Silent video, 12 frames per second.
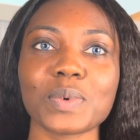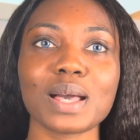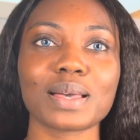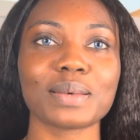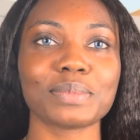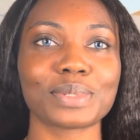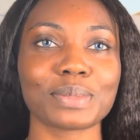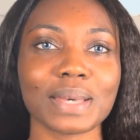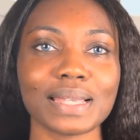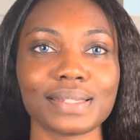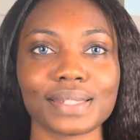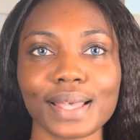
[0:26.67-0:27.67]
welcome to
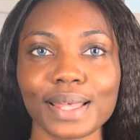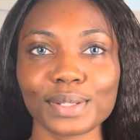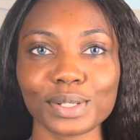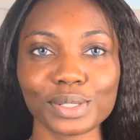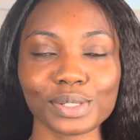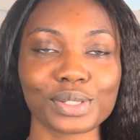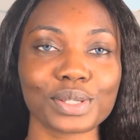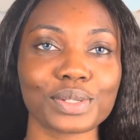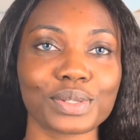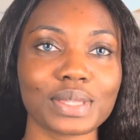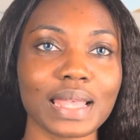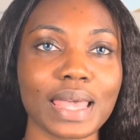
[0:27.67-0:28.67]
my channel. So
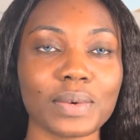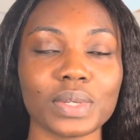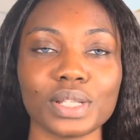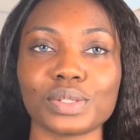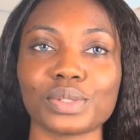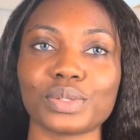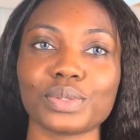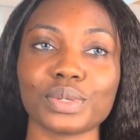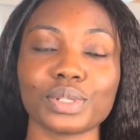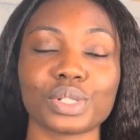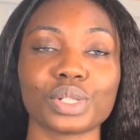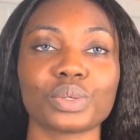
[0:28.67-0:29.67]
today I wanted to do
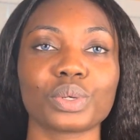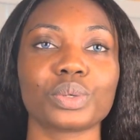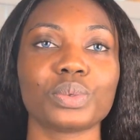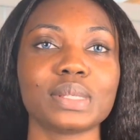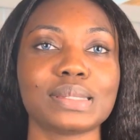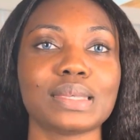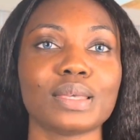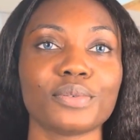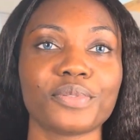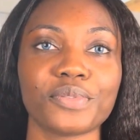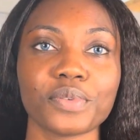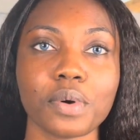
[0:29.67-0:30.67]
a general reading
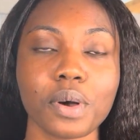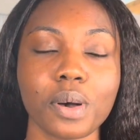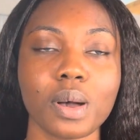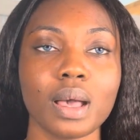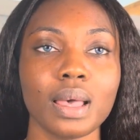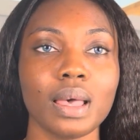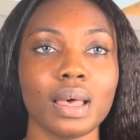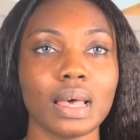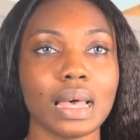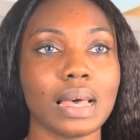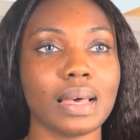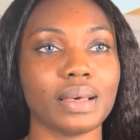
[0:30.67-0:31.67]
for
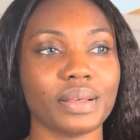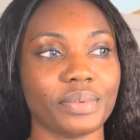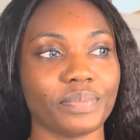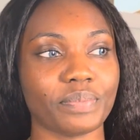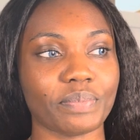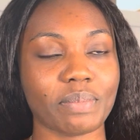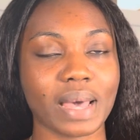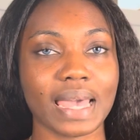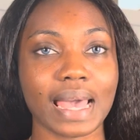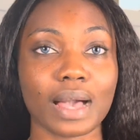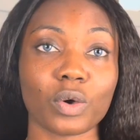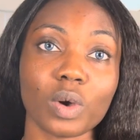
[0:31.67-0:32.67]
um, my
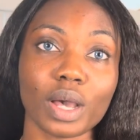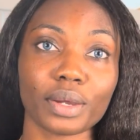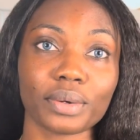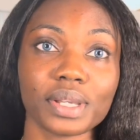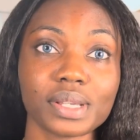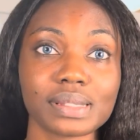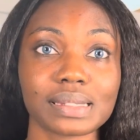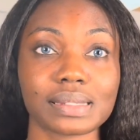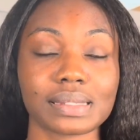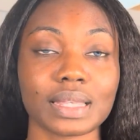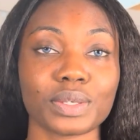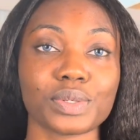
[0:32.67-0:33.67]
Aquarius.
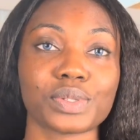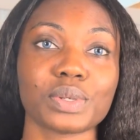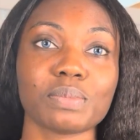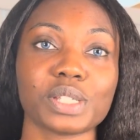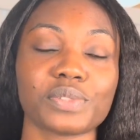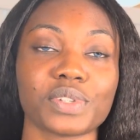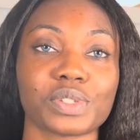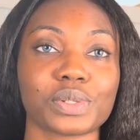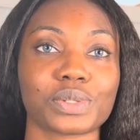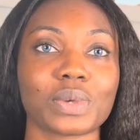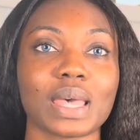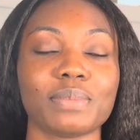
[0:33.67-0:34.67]
Thank you so much for
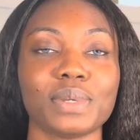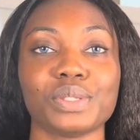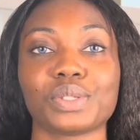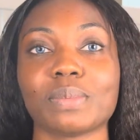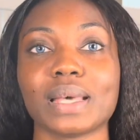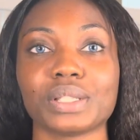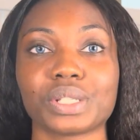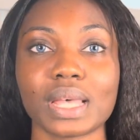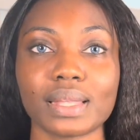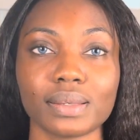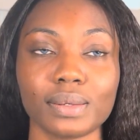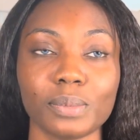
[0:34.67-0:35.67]
subscribing to my
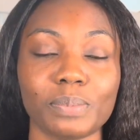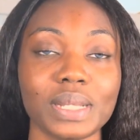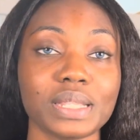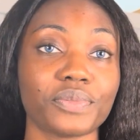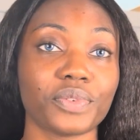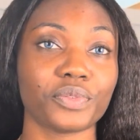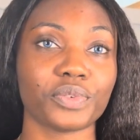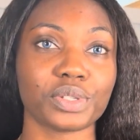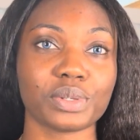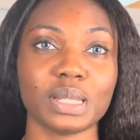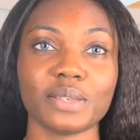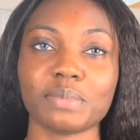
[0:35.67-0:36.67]
channel. Please feel free
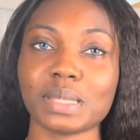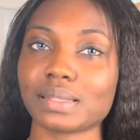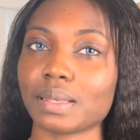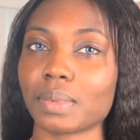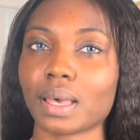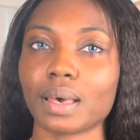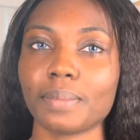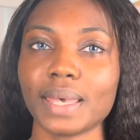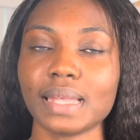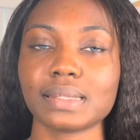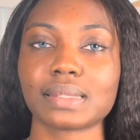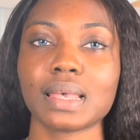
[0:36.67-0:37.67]
to leave me some
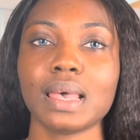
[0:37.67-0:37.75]
comments.